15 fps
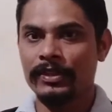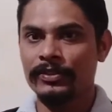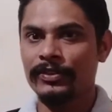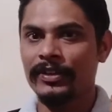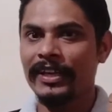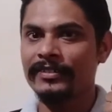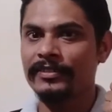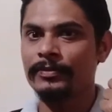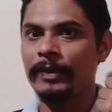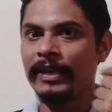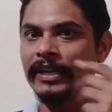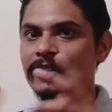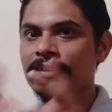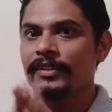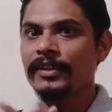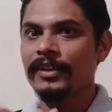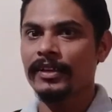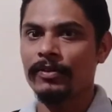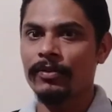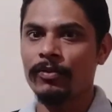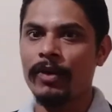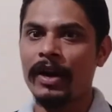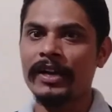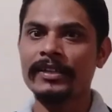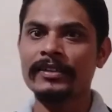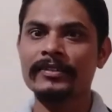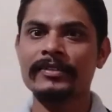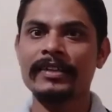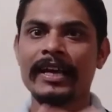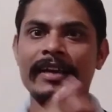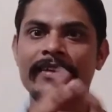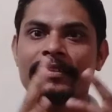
So let's begin. What is the